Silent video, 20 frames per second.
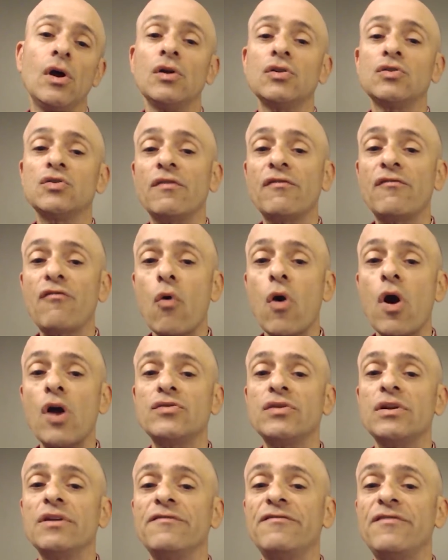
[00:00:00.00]
to
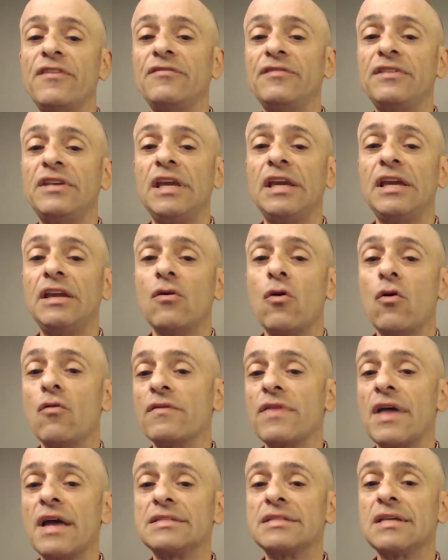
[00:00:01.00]
415 over
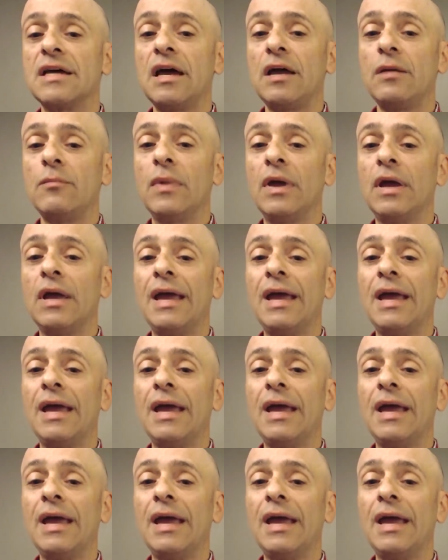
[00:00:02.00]
that time,